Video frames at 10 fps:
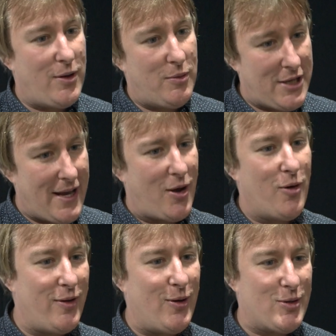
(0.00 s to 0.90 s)
you take
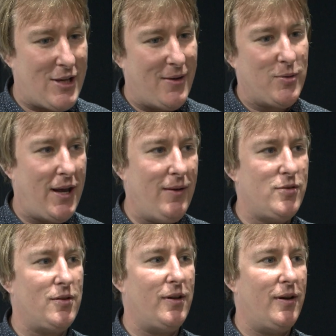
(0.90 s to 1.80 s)
over your town
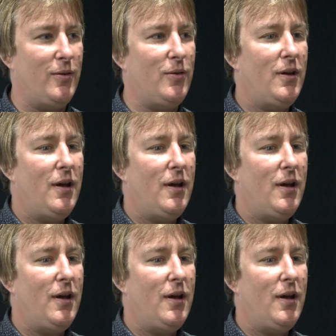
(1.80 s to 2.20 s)
council, you know,